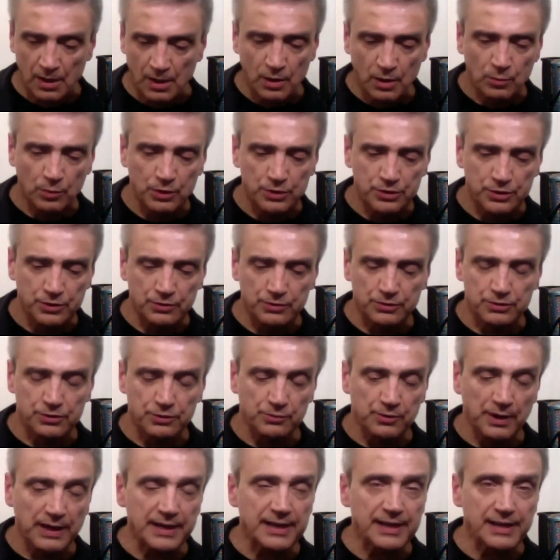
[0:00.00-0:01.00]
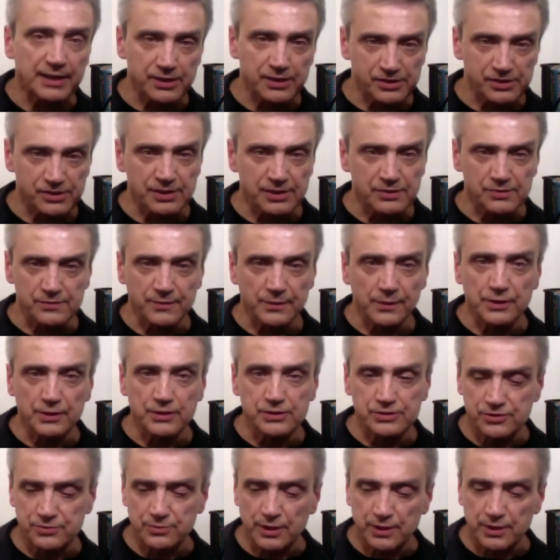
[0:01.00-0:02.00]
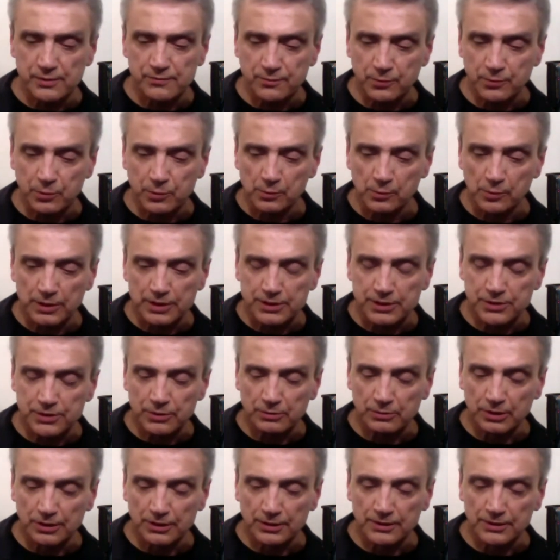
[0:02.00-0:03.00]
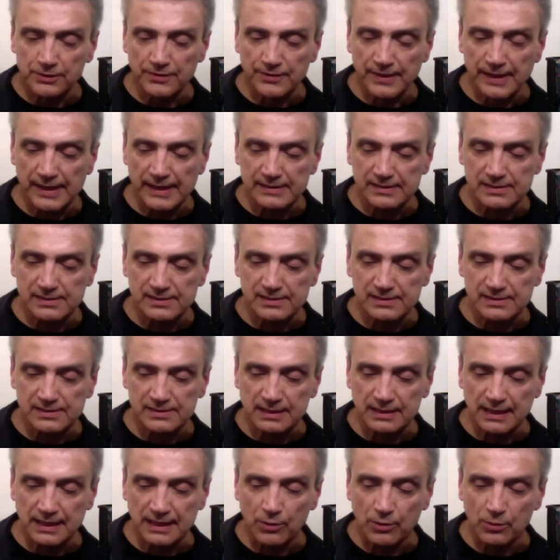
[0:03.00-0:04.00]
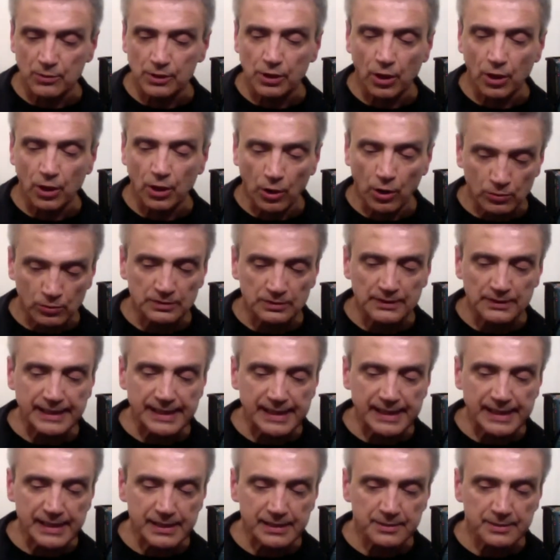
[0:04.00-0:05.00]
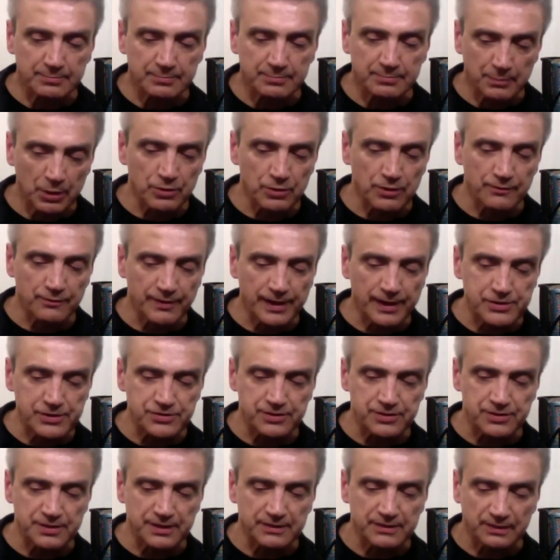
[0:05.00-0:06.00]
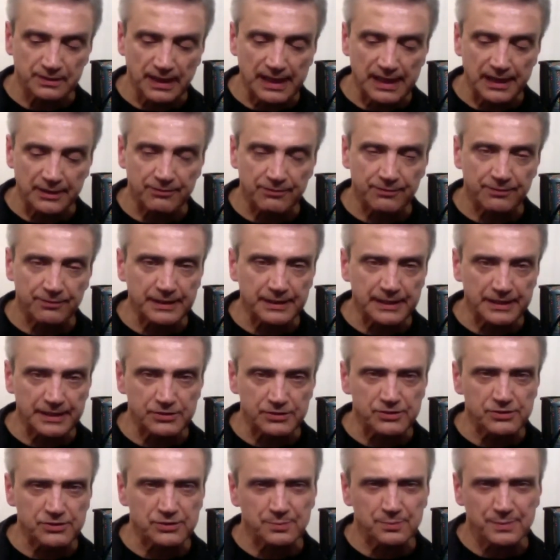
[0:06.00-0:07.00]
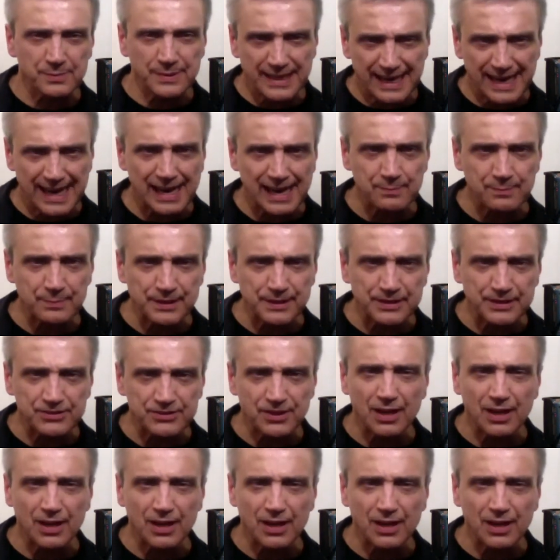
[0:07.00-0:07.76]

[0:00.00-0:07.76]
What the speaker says: Well, your writing is very straightforward, and you learn that our only motivation in life is to be happy.